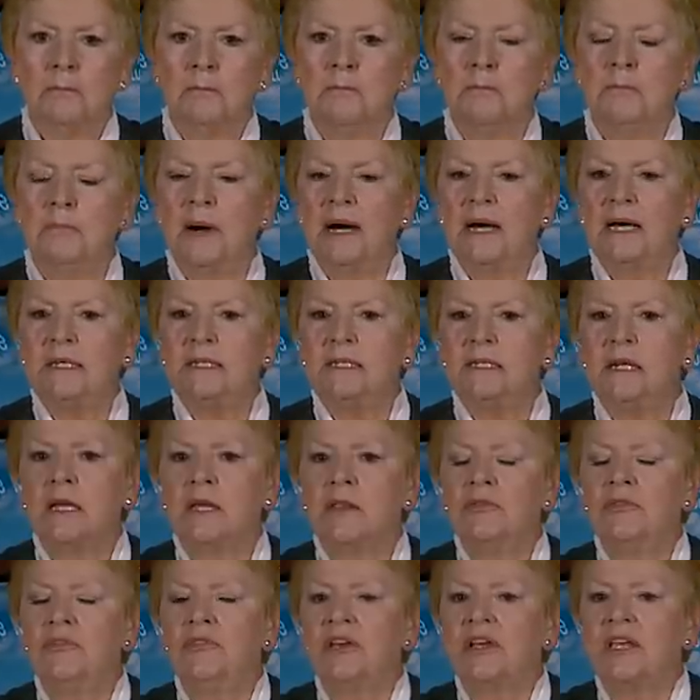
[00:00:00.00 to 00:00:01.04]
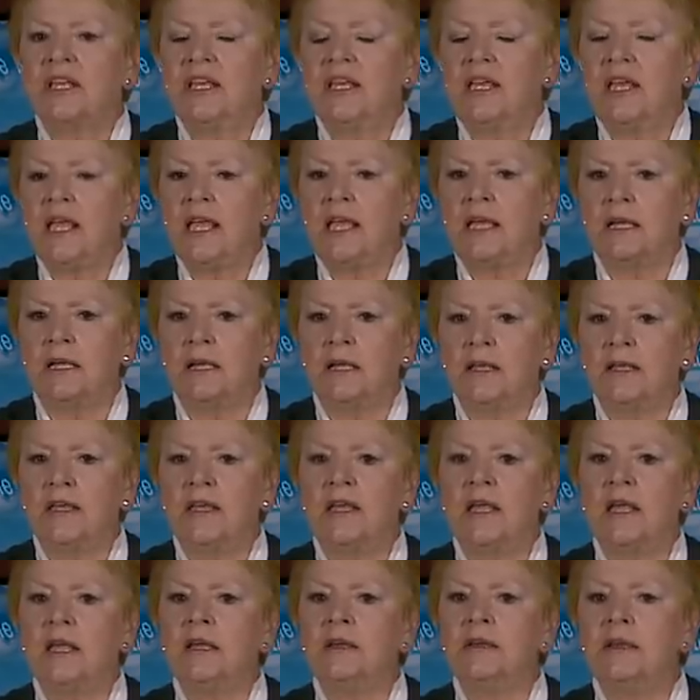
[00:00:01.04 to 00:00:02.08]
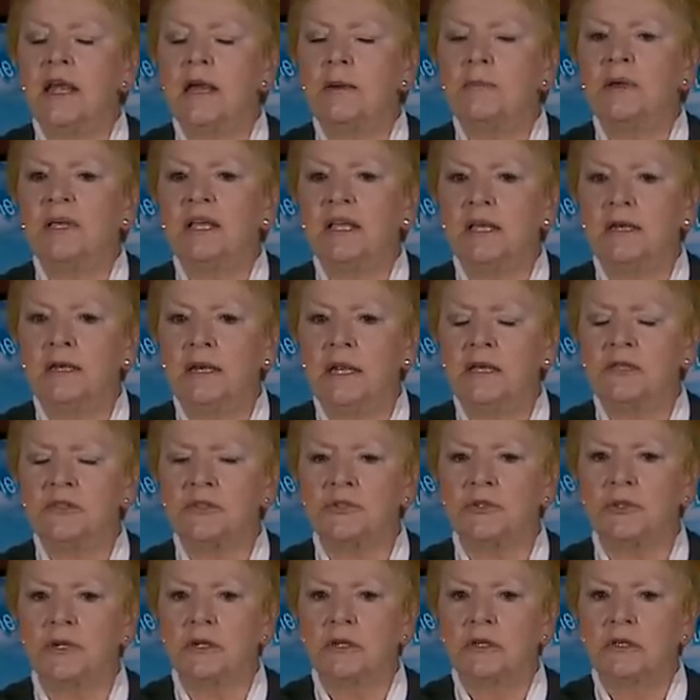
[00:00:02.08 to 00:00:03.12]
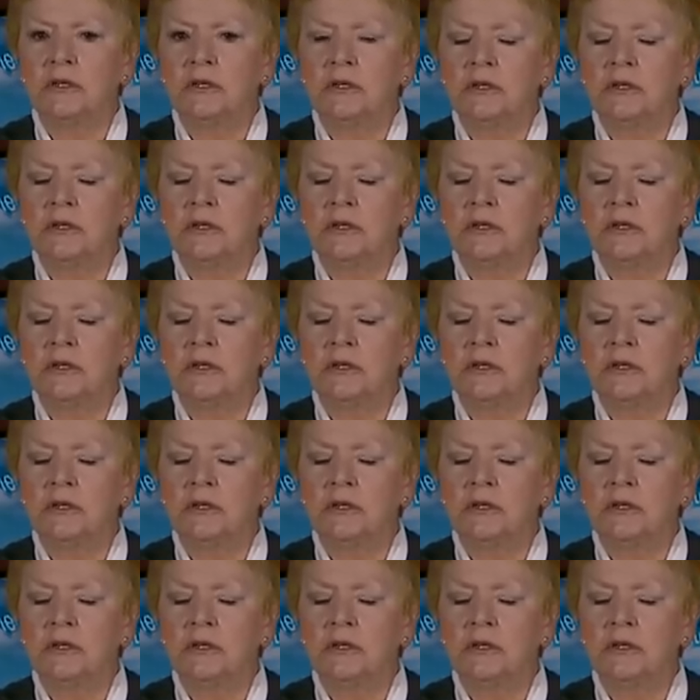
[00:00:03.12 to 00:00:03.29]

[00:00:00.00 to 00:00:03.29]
But the king, King Nebuchadnezzar,